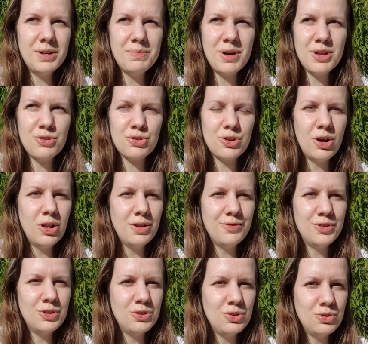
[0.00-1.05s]
much all of
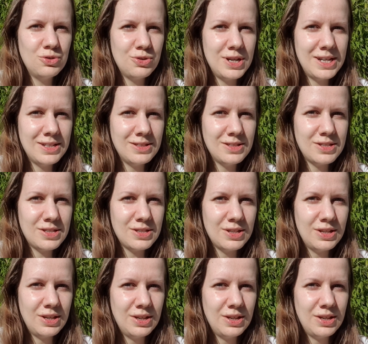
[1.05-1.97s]
the nutrients